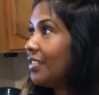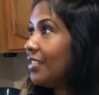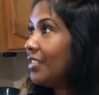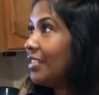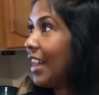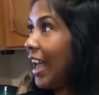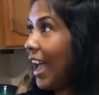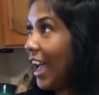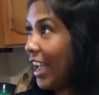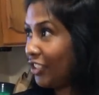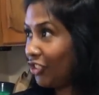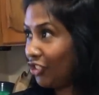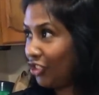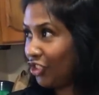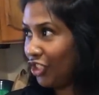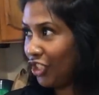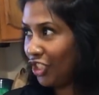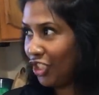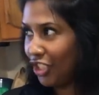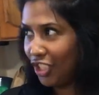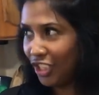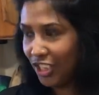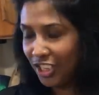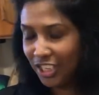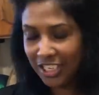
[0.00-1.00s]

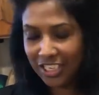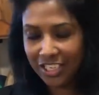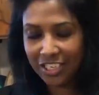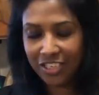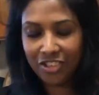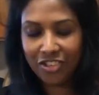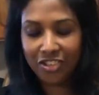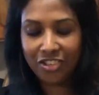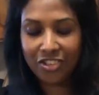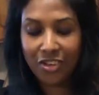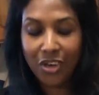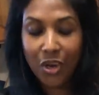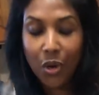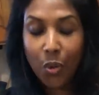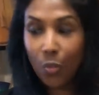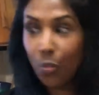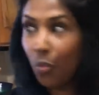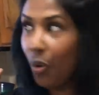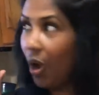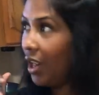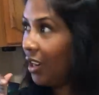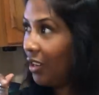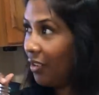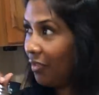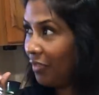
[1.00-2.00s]
national dish
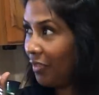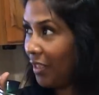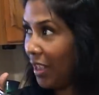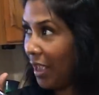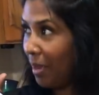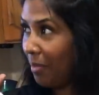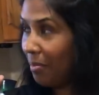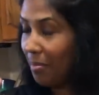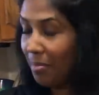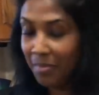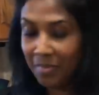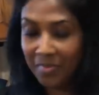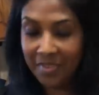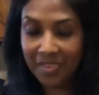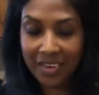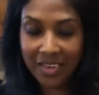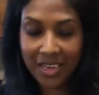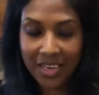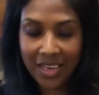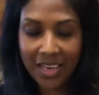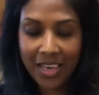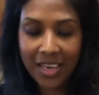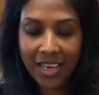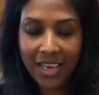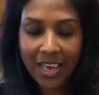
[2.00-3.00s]
one of them
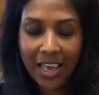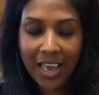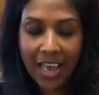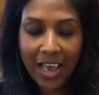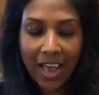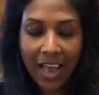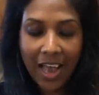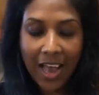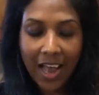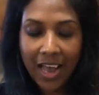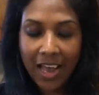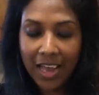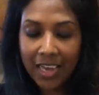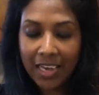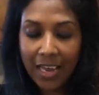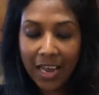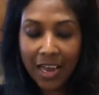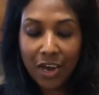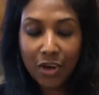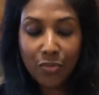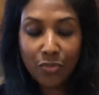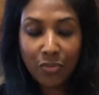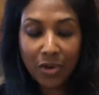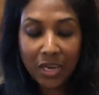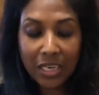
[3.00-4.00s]
today. And
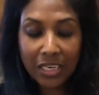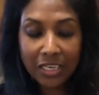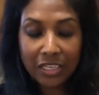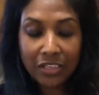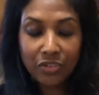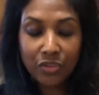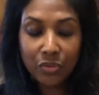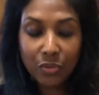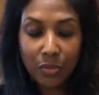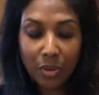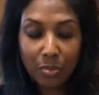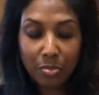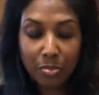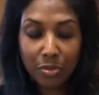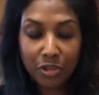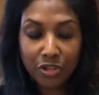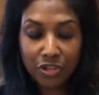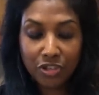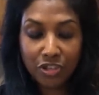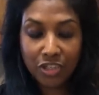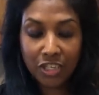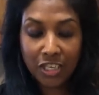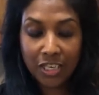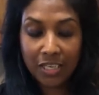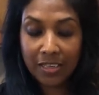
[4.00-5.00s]
I really do
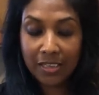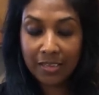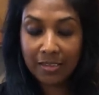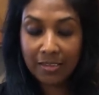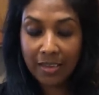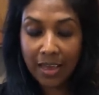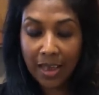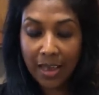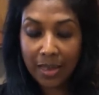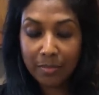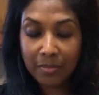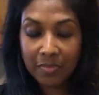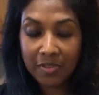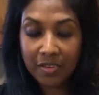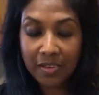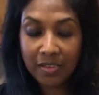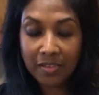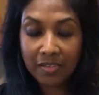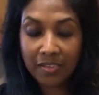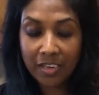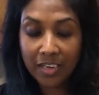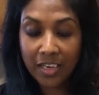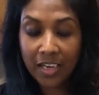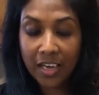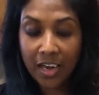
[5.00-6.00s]
appreciate the time
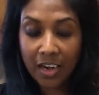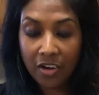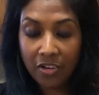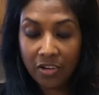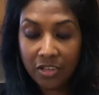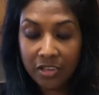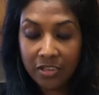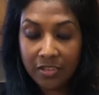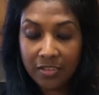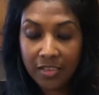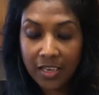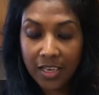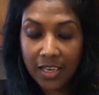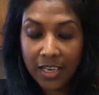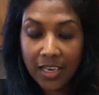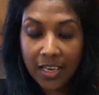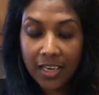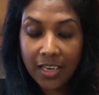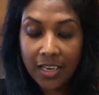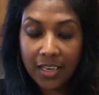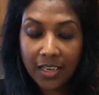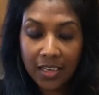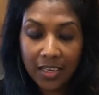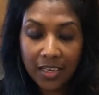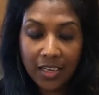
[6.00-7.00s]
Sister Carol
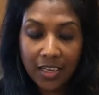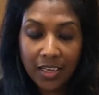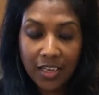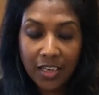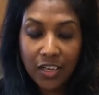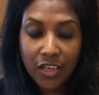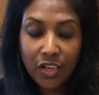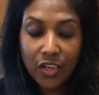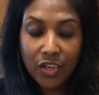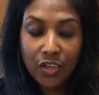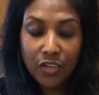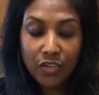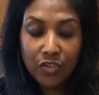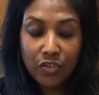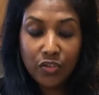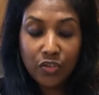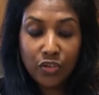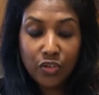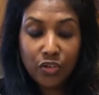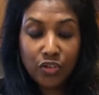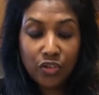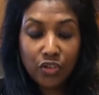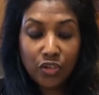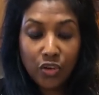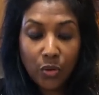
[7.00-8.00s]
take
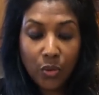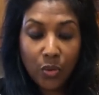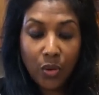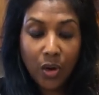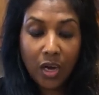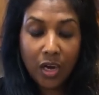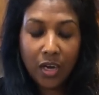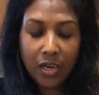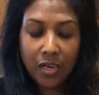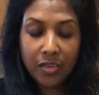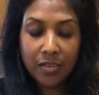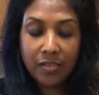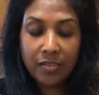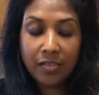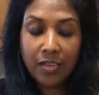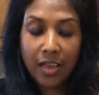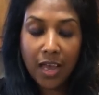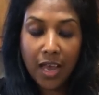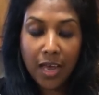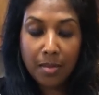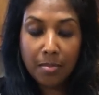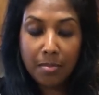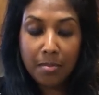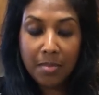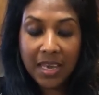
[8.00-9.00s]
to show us
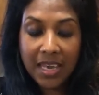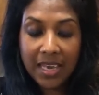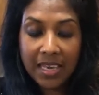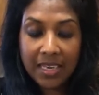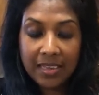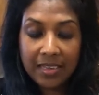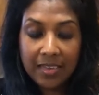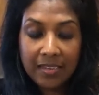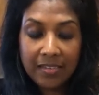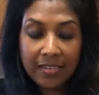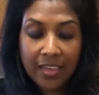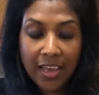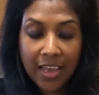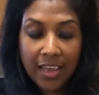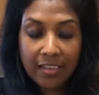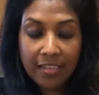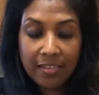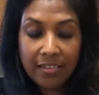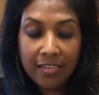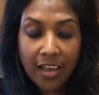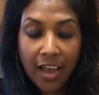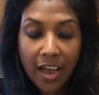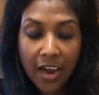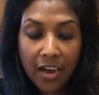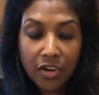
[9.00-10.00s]
and make this
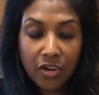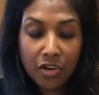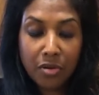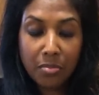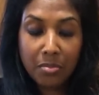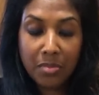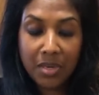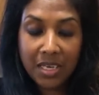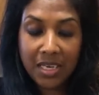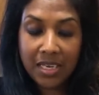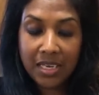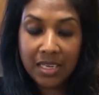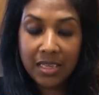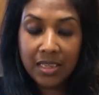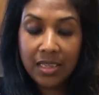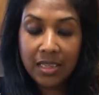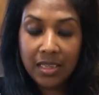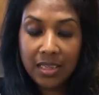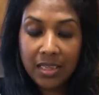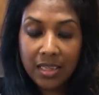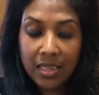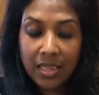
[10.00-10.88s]
entire meal